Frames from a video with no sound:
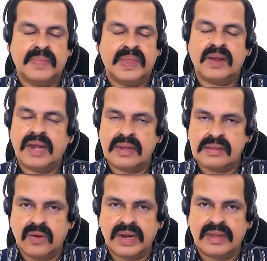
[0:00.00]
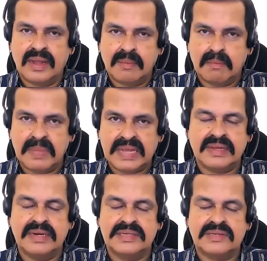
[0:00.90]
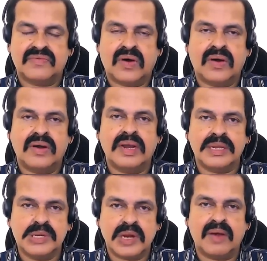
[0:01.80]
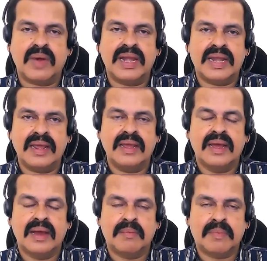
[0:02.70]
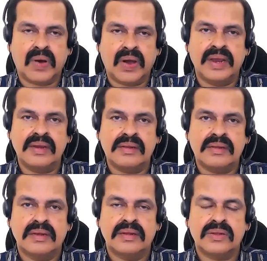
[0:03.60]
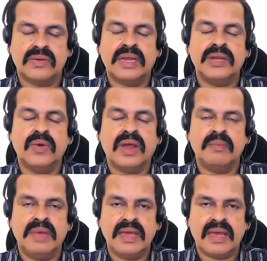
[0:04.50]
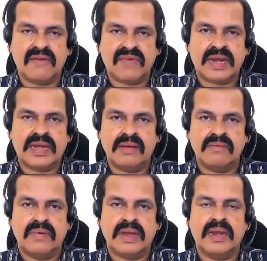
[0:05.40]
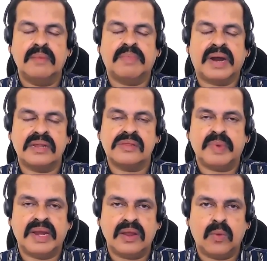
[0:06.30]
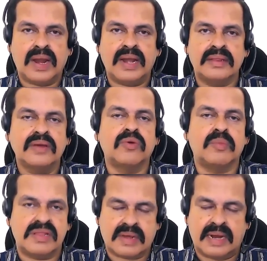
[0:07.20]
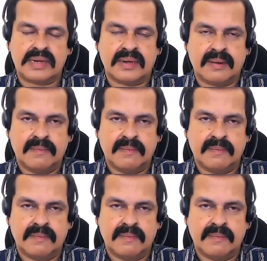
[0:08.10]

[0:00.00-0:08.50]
So let us look at the methods for generating points so that you can be effective in participating well in the group discussion.